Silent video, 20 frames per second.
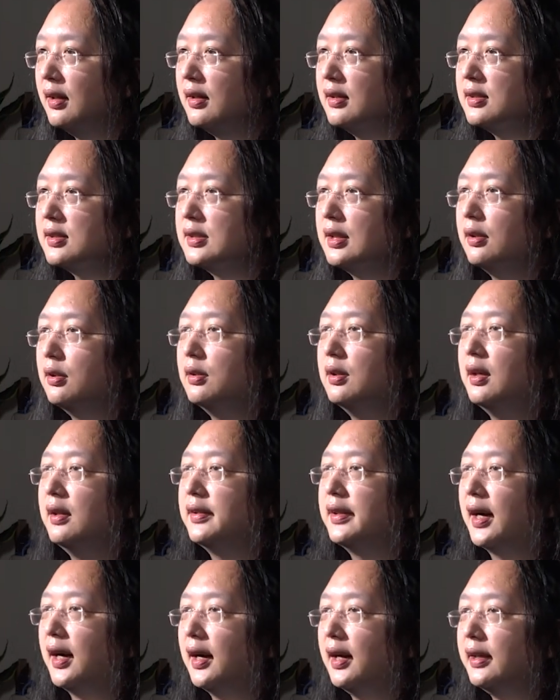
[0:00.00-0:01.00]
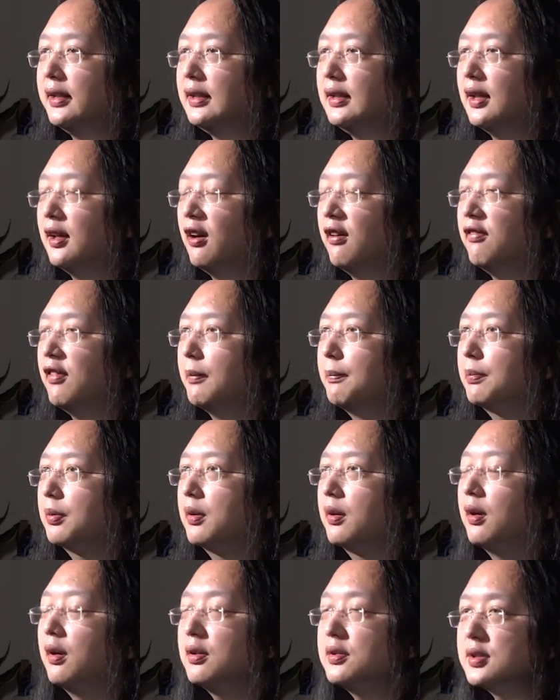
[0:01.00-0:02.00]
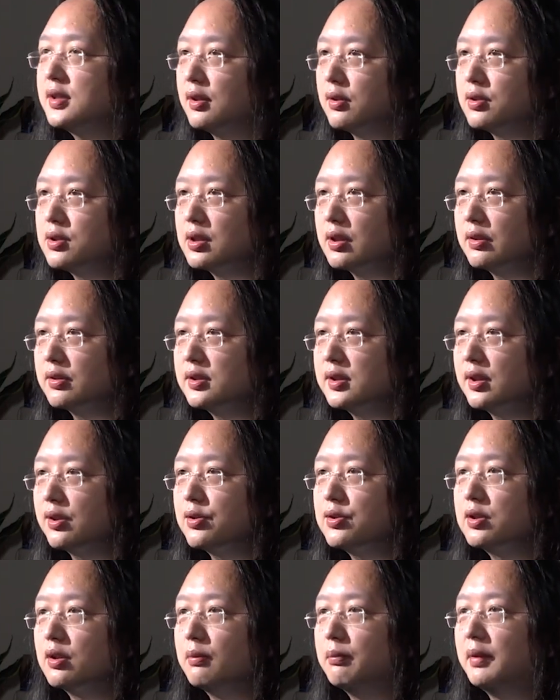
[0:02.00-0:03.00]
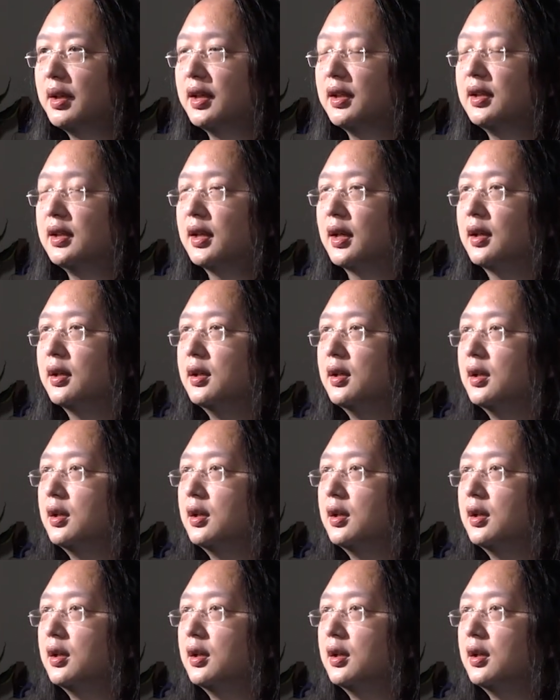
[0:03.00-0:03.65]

So the idea of a pro-social social media,